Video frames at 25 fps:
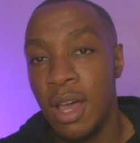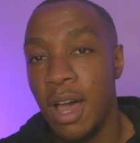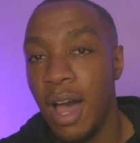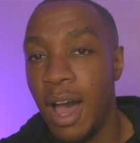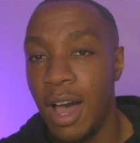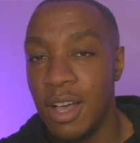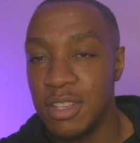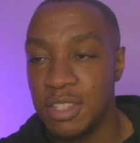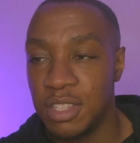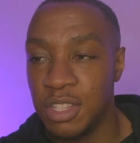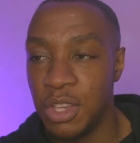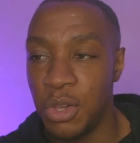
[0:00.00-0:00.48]

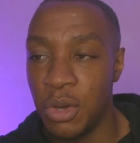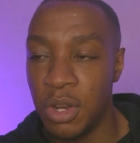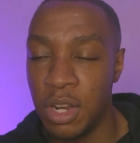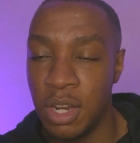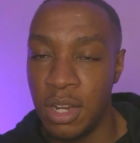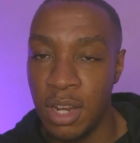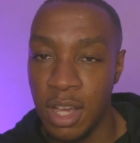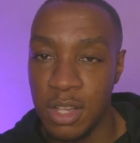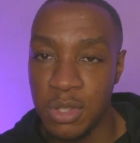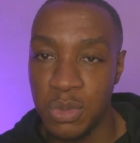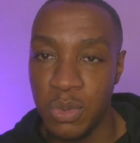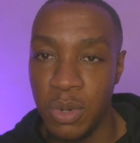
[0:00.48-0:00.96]
I'll see you on the
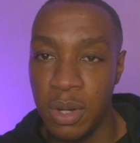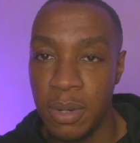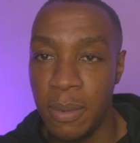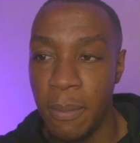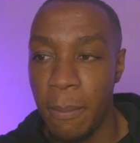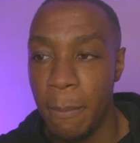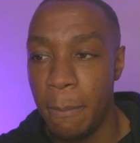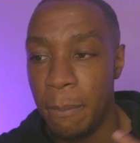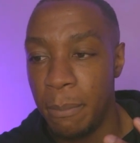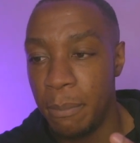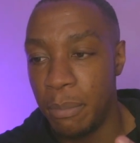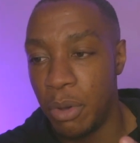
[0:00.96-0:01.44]
next one.
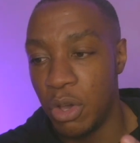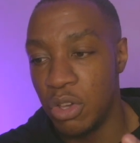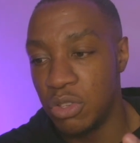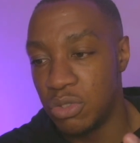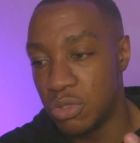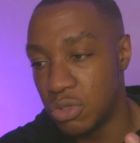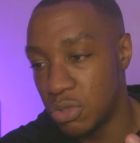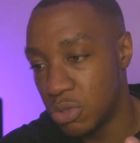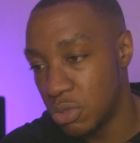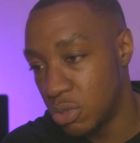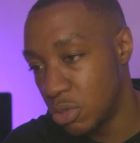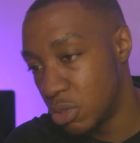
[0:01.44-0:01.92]

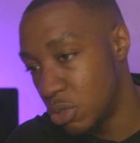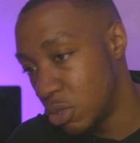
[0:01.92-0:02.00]
Peace.